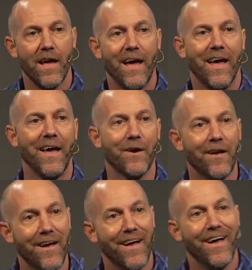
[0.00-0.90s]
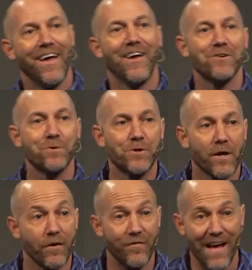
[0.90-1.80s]
Here's what you're going
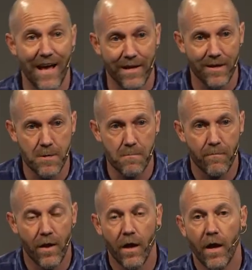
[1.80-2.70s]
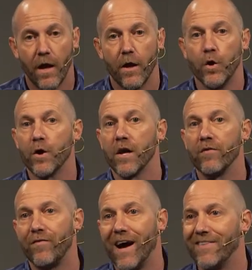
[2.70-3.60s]
to find. You're going to
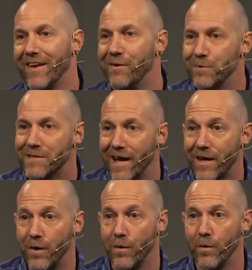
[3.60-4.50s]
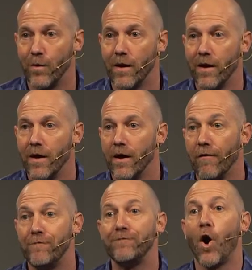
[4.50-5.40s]
find that it will take you
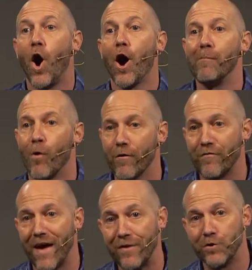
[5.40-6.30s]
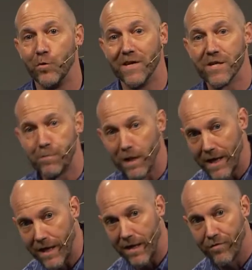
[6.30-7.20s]
far more faith to
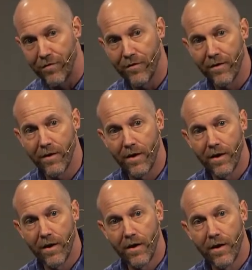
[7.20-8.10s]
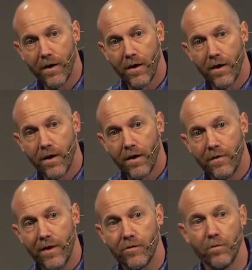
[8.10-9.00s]
disbelieve
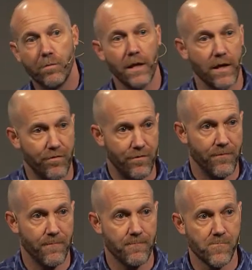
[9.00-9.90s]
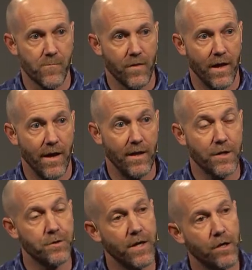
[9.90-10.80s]
than to believe. It'll
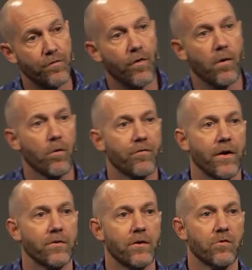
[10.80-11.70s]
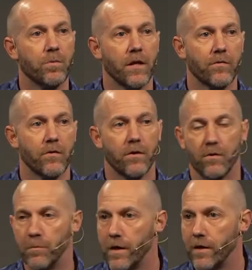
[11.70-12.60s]
actually take you far more faith to disbelieve than to
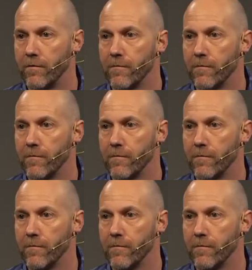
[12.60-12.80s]
believe.